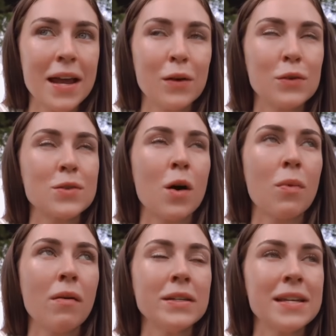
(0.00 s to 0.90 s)
I know those all
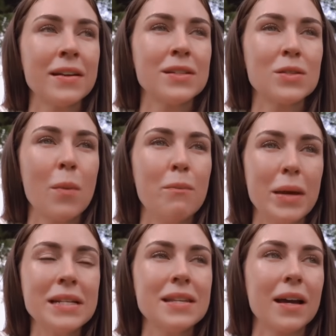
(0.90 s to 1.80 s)
probably sounded so
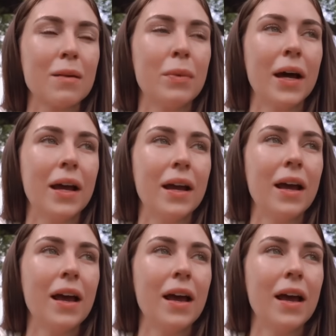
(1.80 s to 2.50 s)
basic, but